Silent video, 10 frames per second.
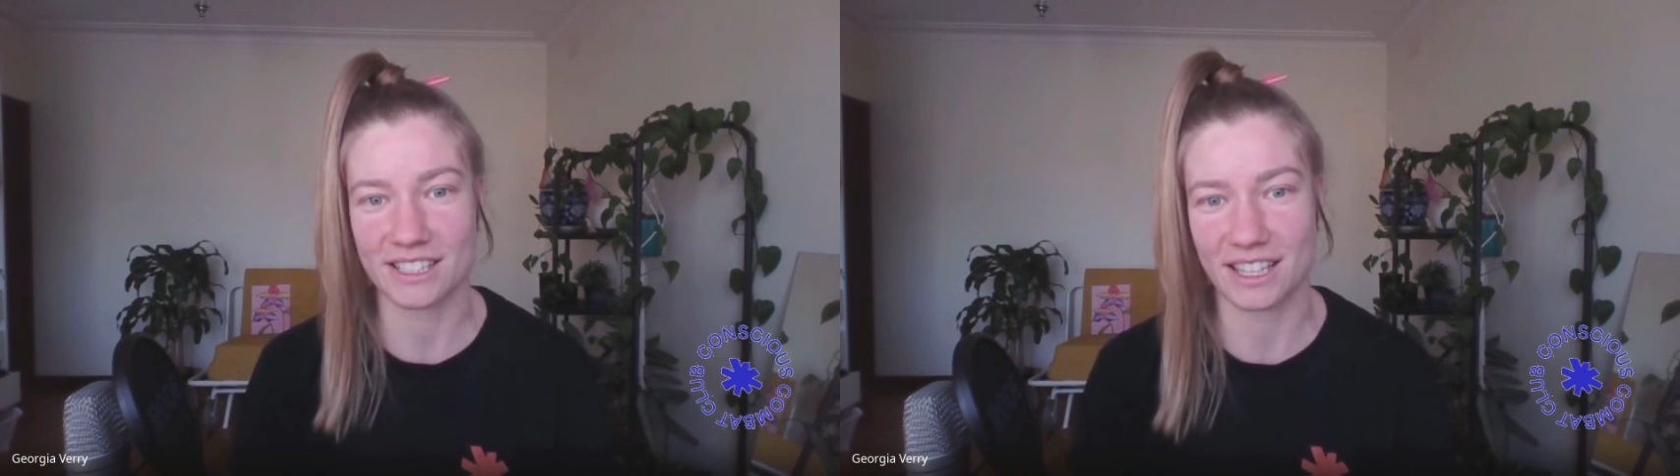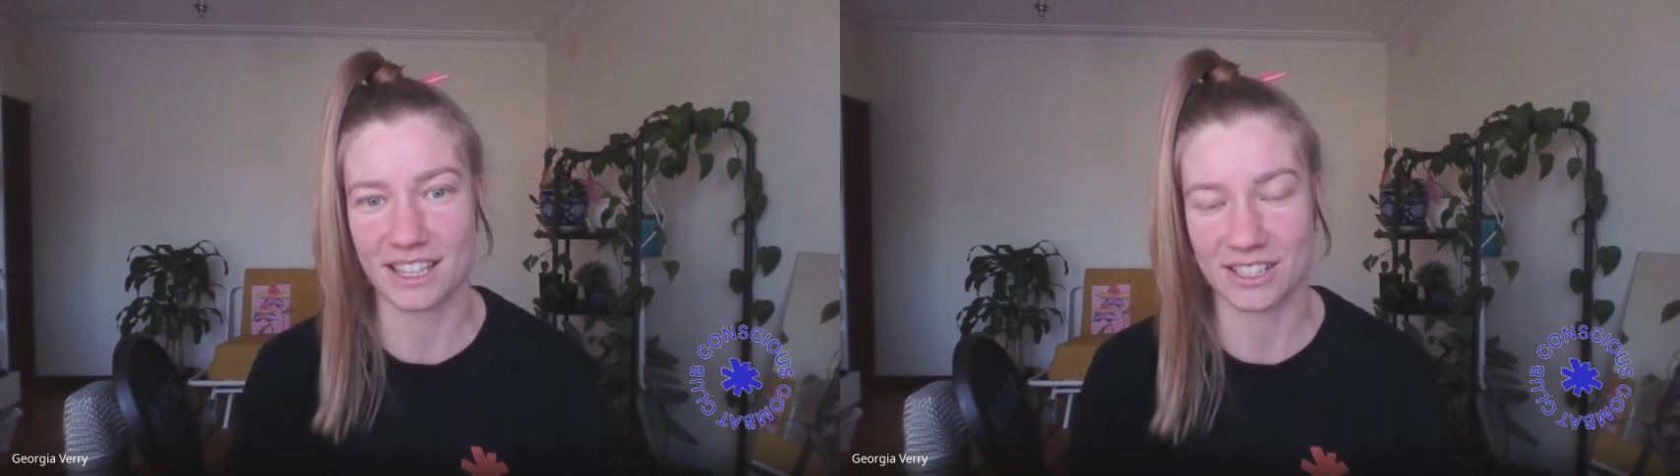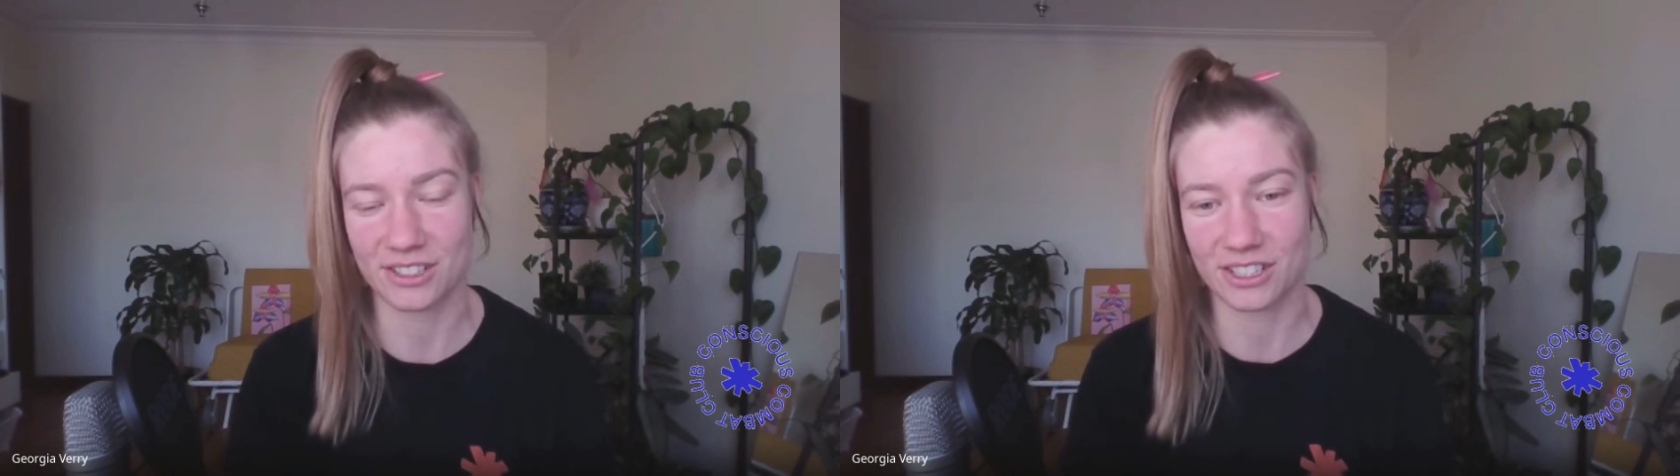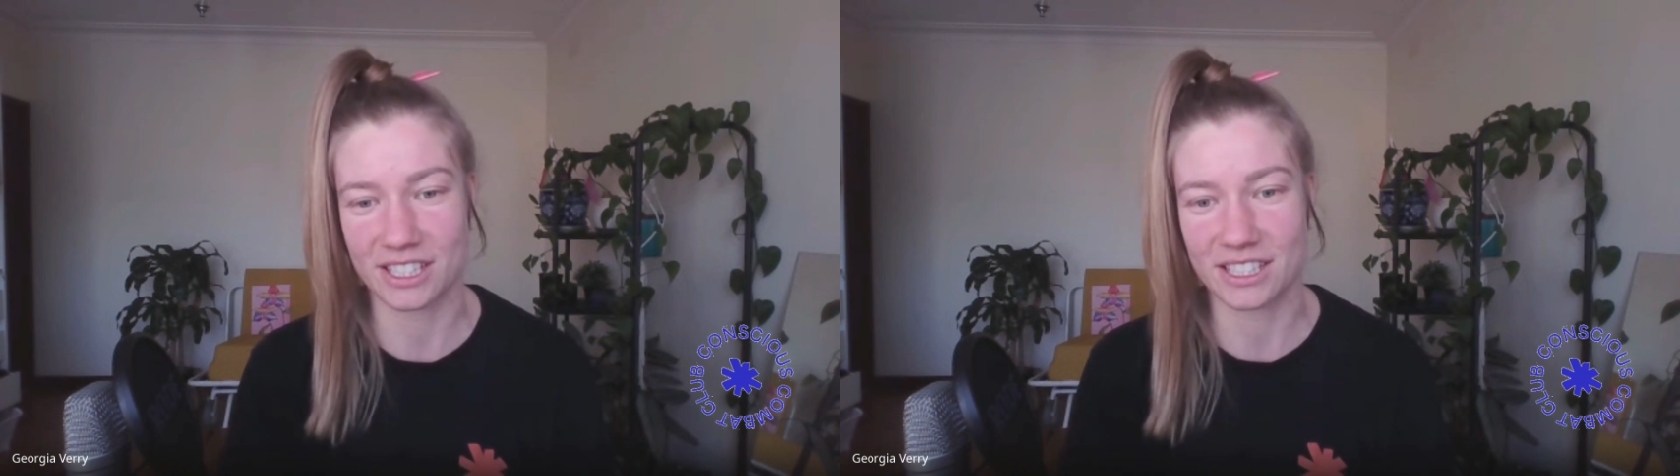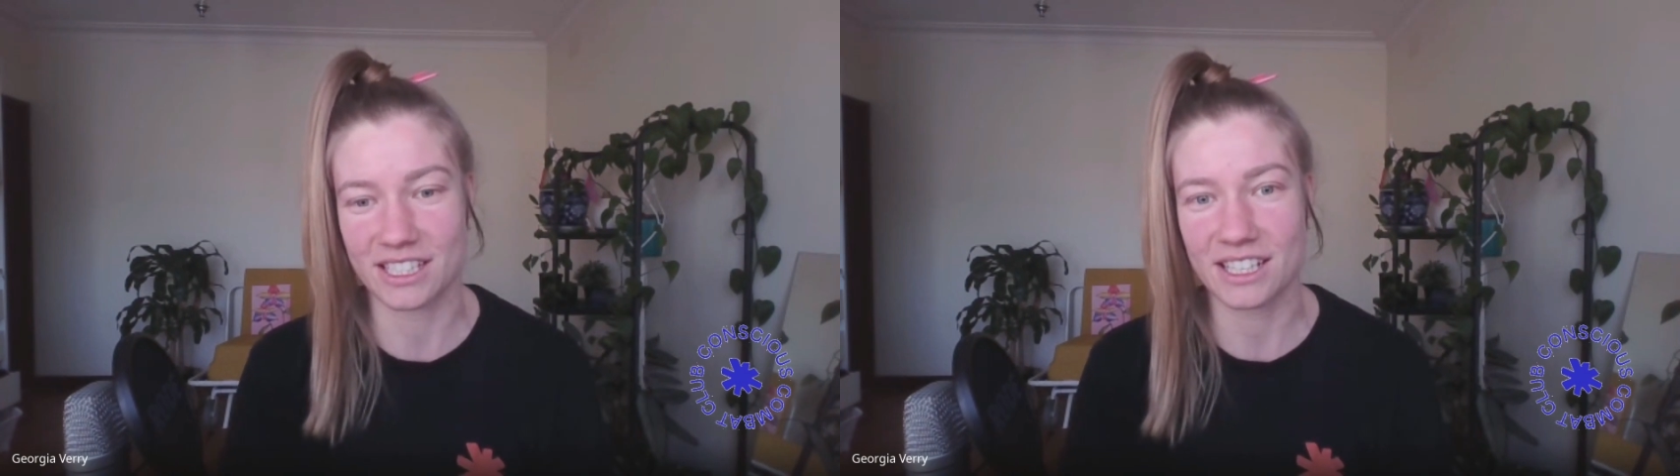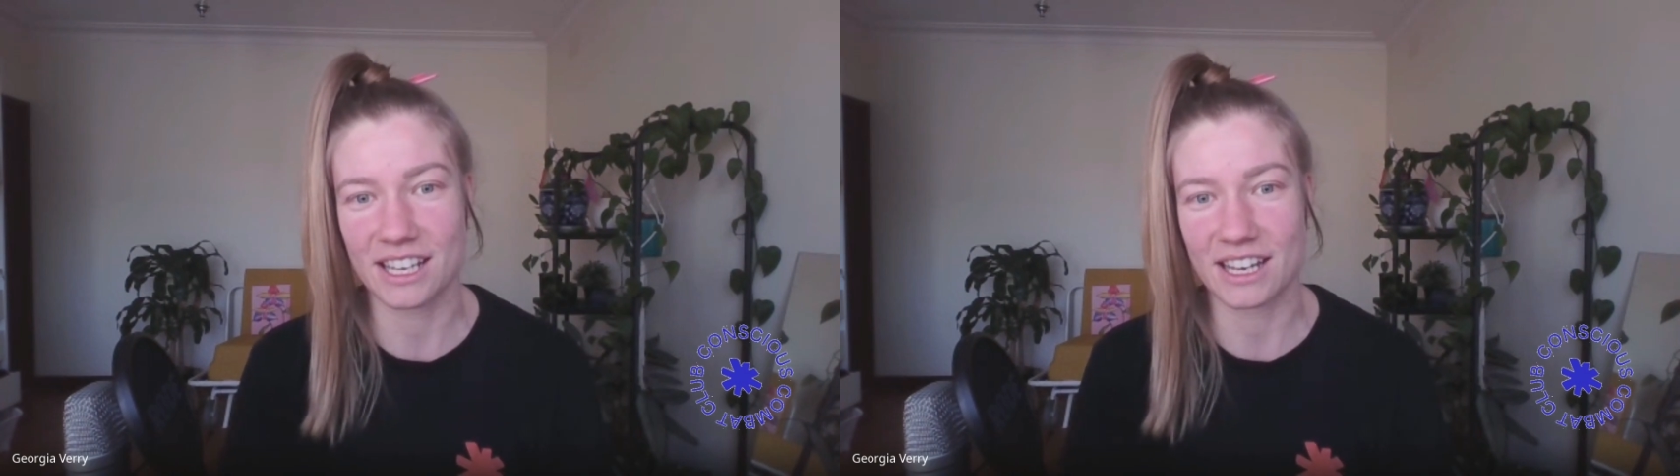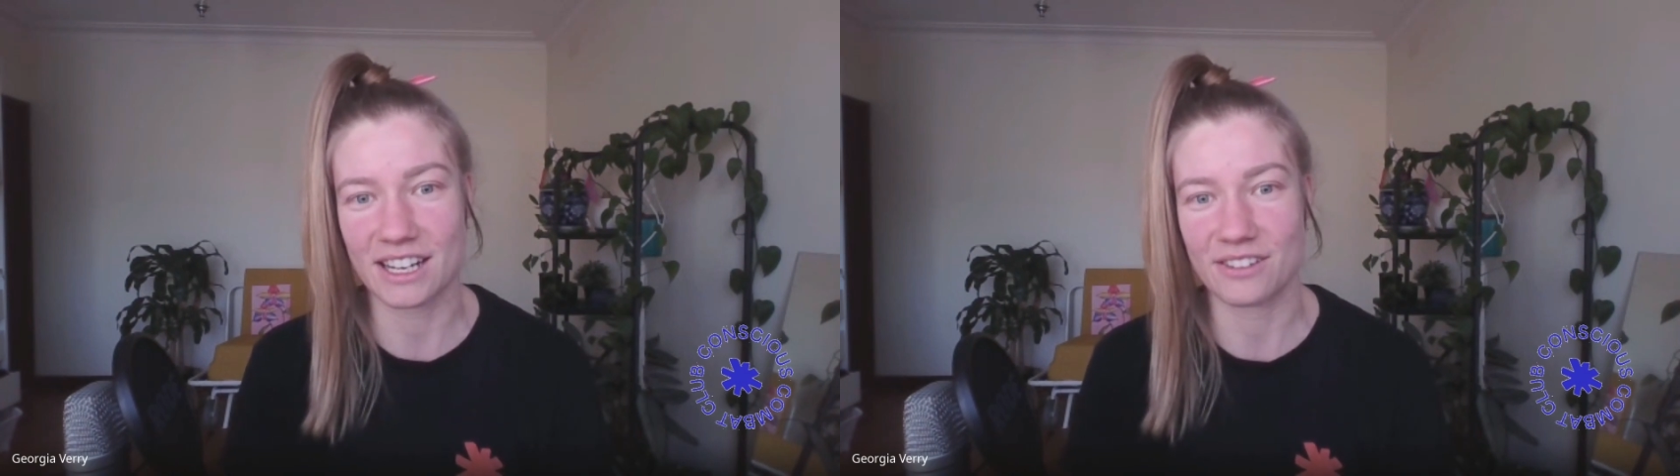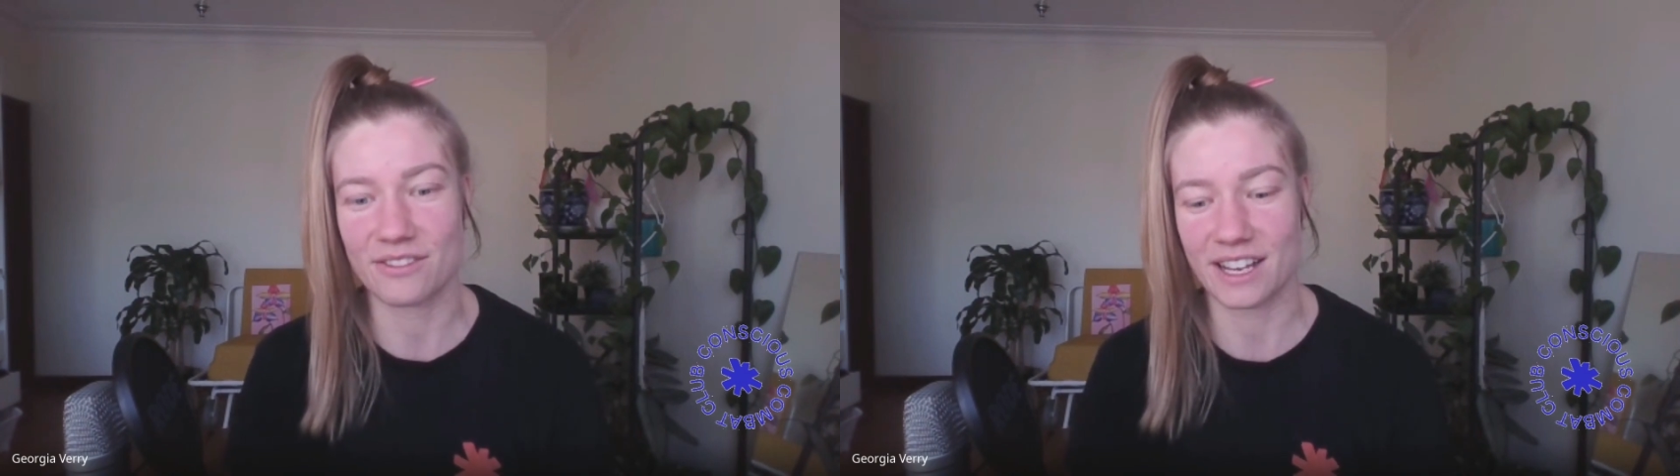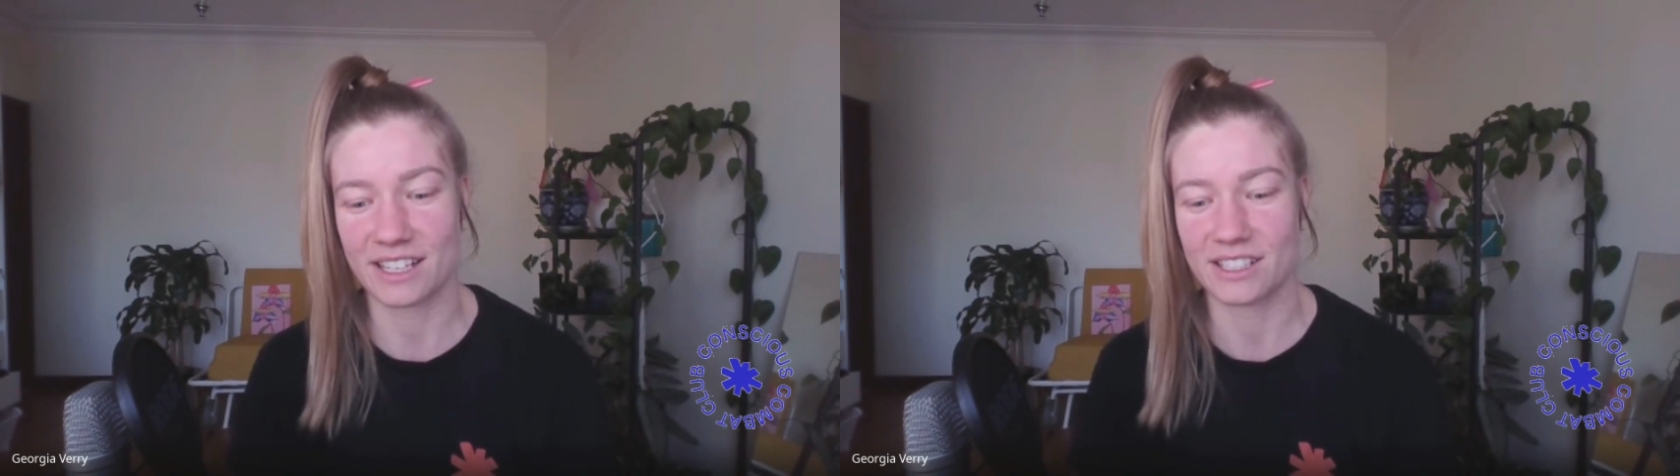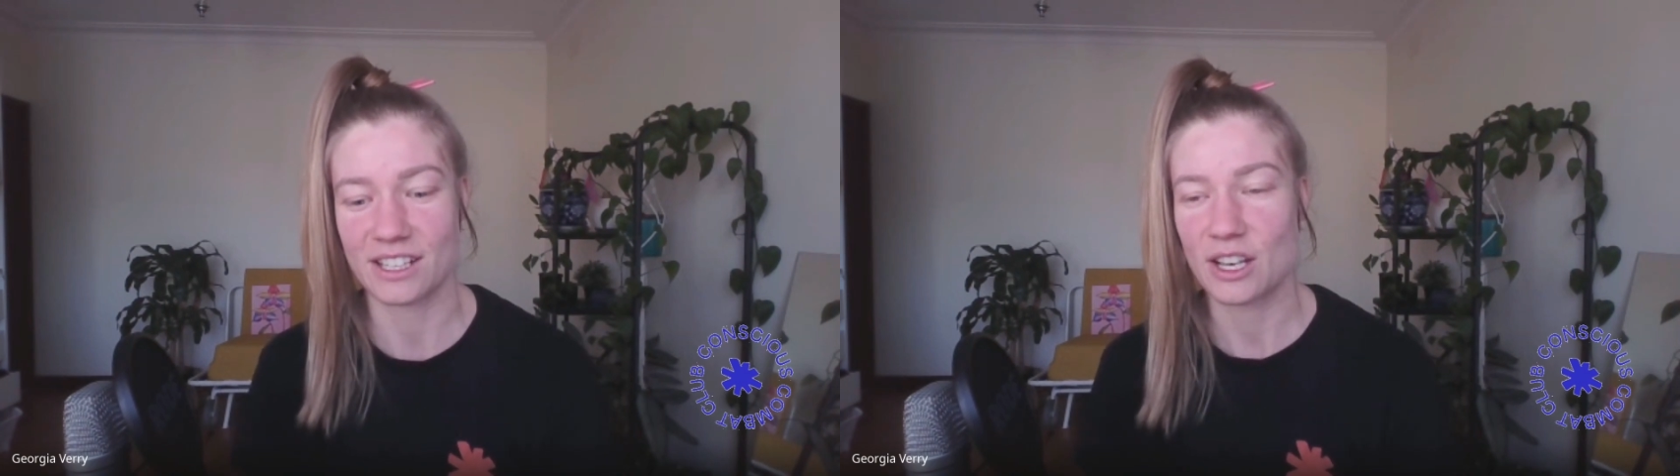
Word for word: that that's going to stick and in fact